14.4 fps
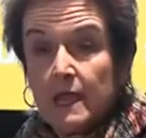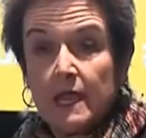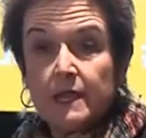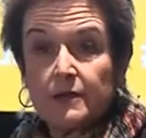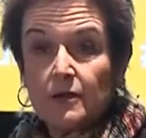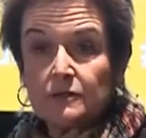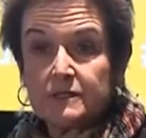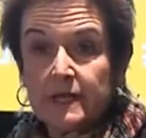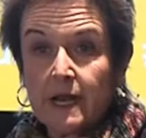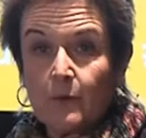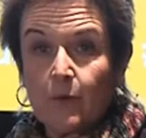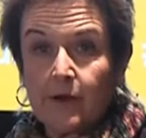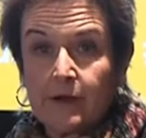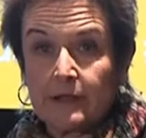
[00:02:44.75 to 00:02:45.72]
It knows that
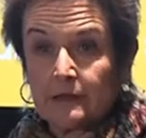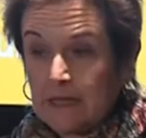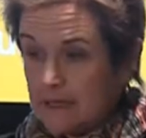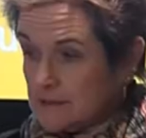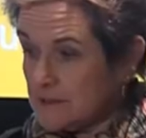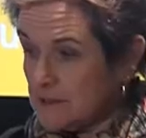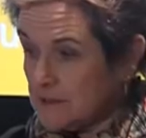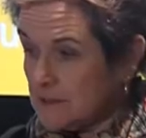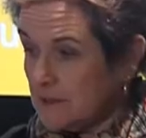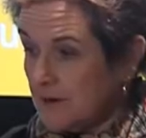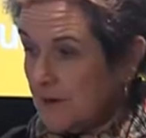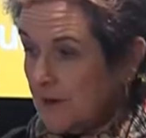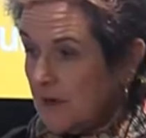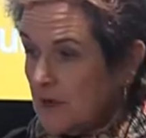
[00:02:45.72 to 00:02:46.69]
I'm wearing glasses.
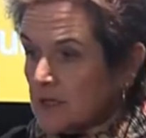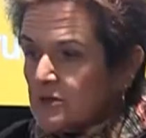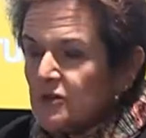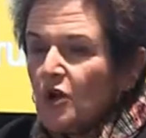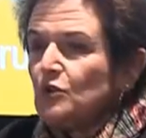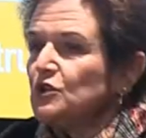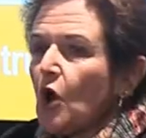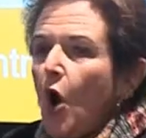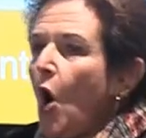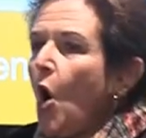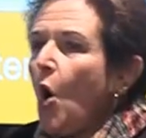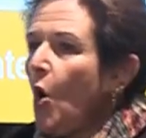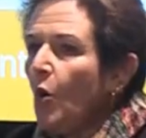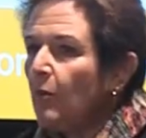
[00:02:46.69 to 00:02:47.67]
So it knows a
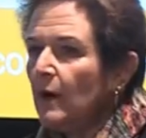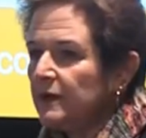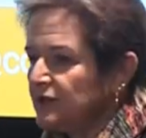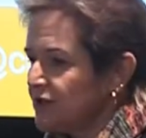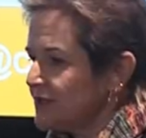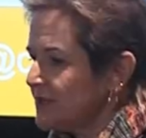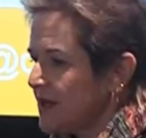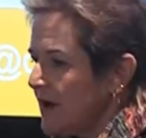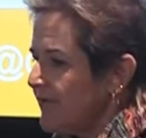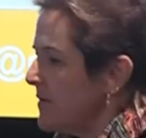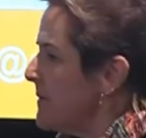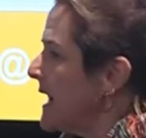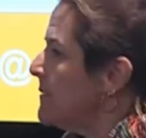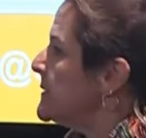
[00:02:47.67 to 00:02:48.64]
whole bunch of stuff
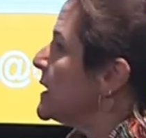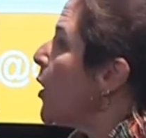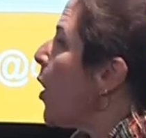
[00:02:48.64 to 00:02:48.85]
about me.